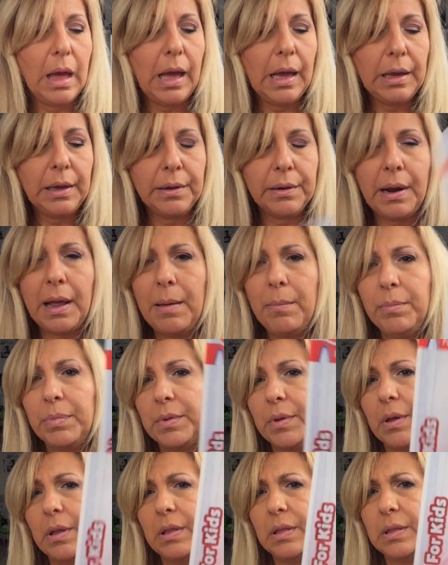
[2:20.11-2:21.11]
I
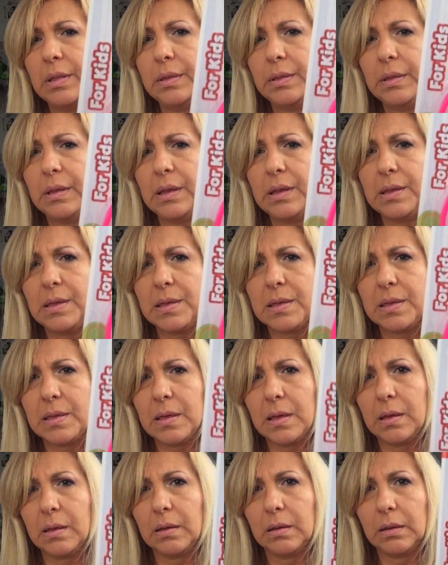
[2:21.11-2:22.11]
grabbed
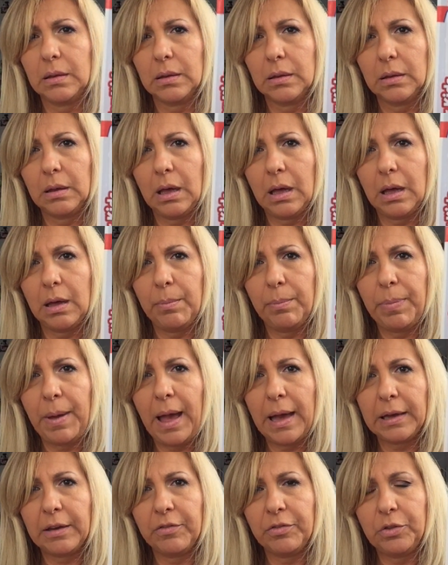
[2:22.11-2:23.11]
this
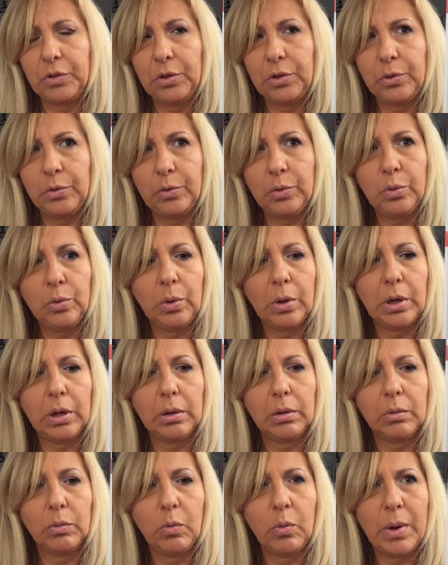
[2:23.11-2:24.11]
pack of 2
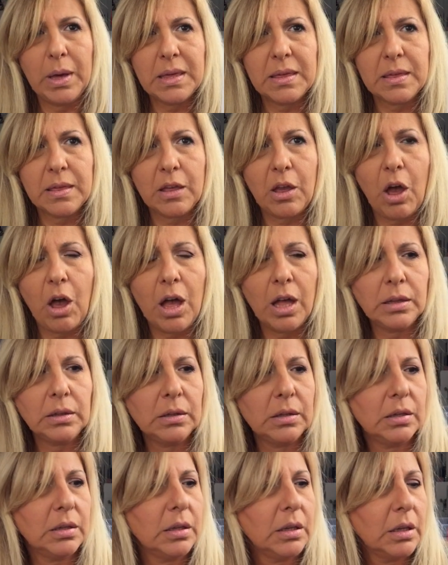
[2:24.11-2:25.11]

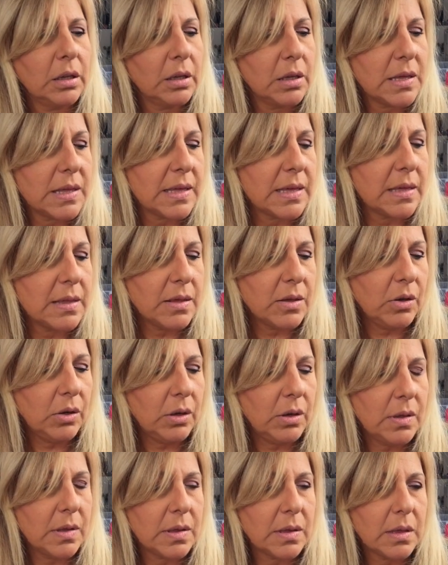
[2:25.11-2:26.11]
Westcott
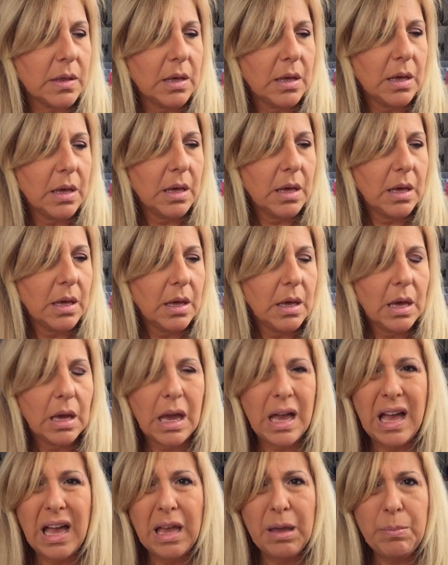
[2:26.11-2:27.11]
scissors.
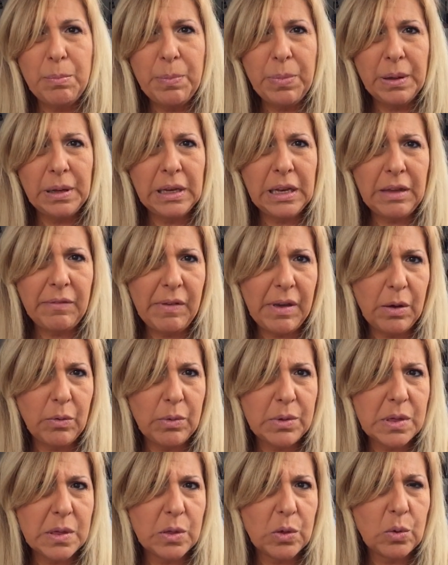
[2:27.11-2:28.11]
I believe it
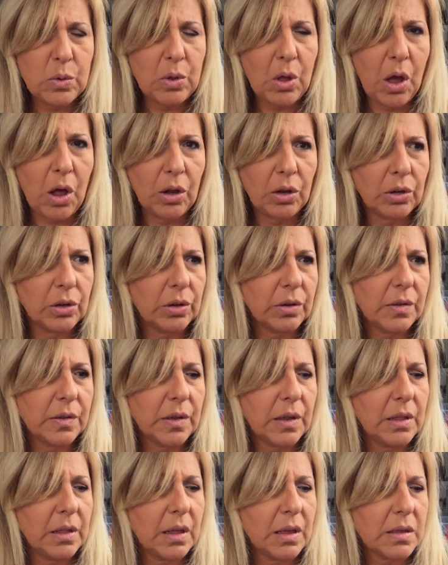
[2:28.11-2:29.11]
was $2.
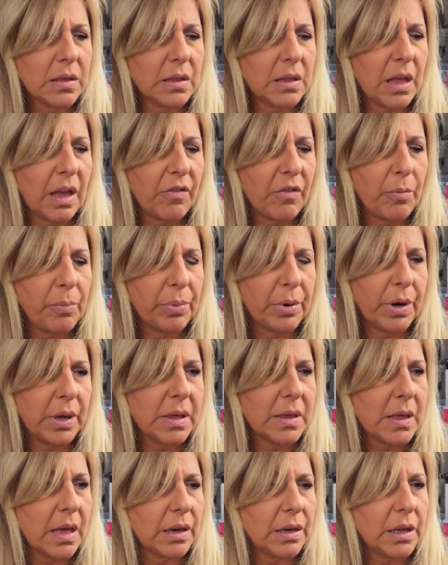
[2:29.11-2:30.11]
It doesn't have a
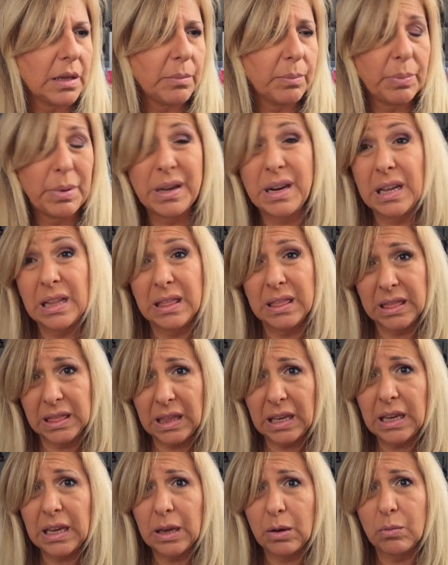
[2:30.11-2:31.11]
price on it, but I
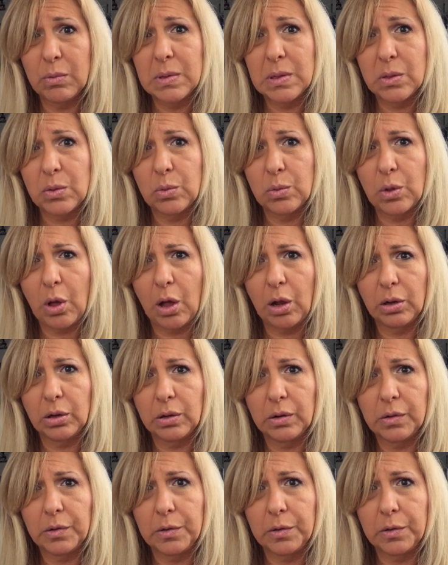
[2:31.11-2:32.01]
think it was $2.